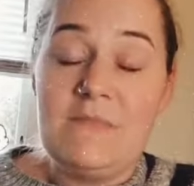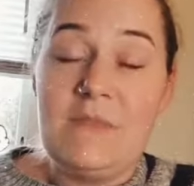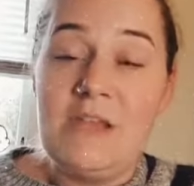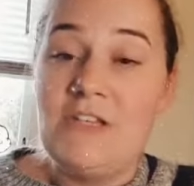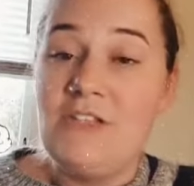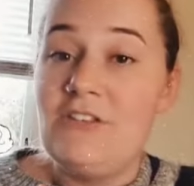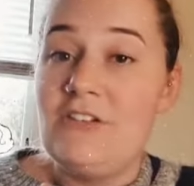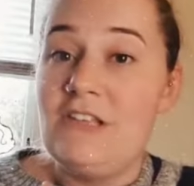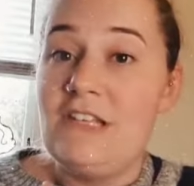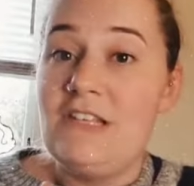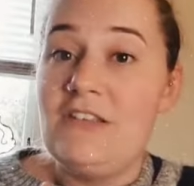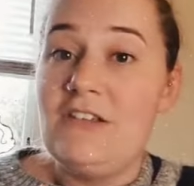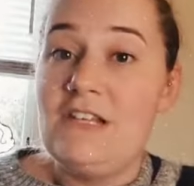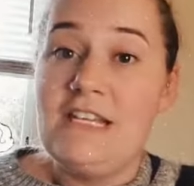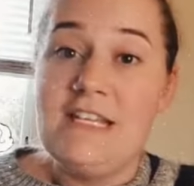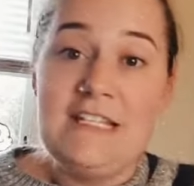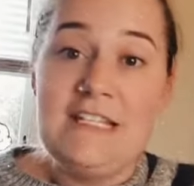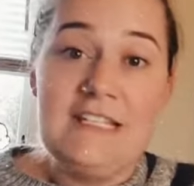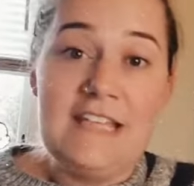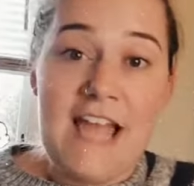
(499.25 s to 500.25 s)
make sure that they're
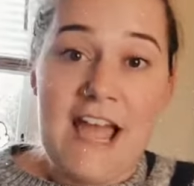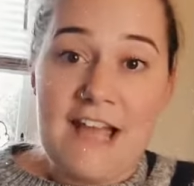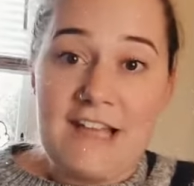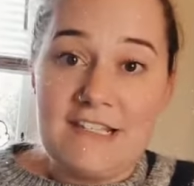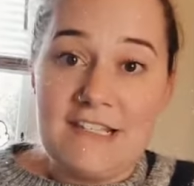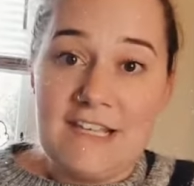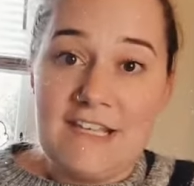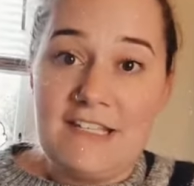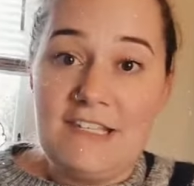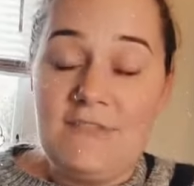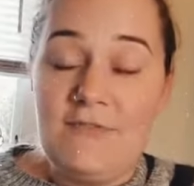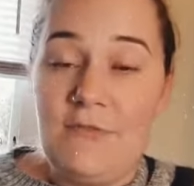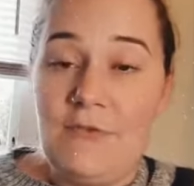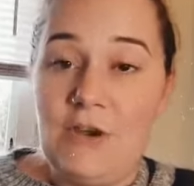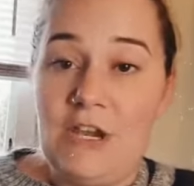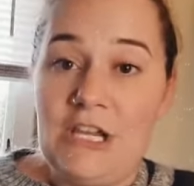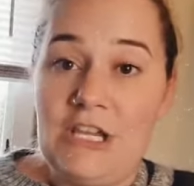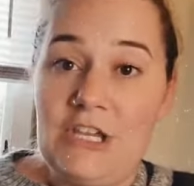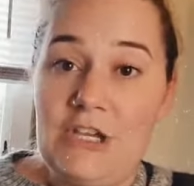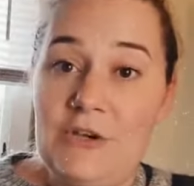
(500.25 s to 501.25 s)
easy access for
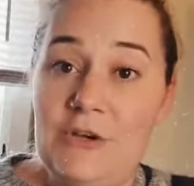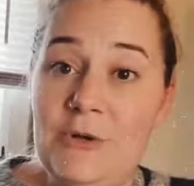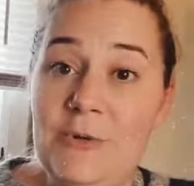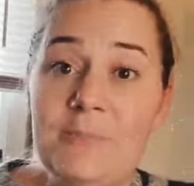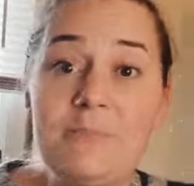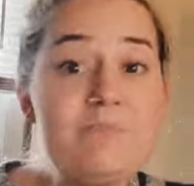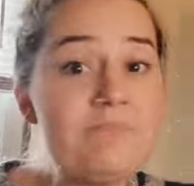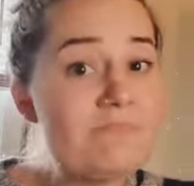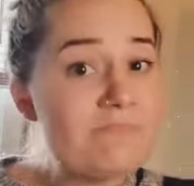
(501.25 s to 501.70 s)
you,